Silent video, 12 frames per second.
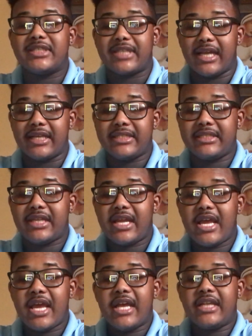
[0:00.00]
us
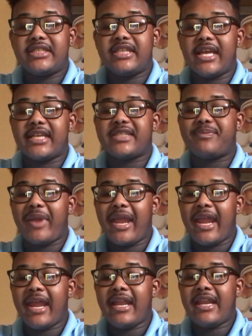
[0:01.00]
to
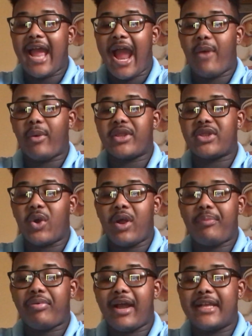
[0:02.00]
expand our
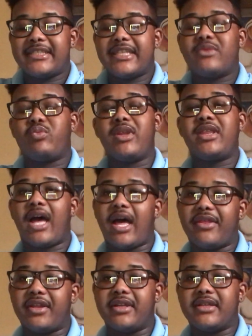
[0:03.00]
thought process with
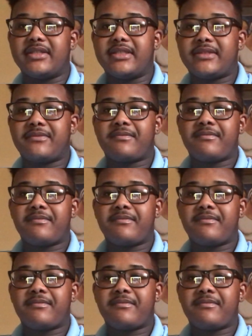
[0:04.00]
others.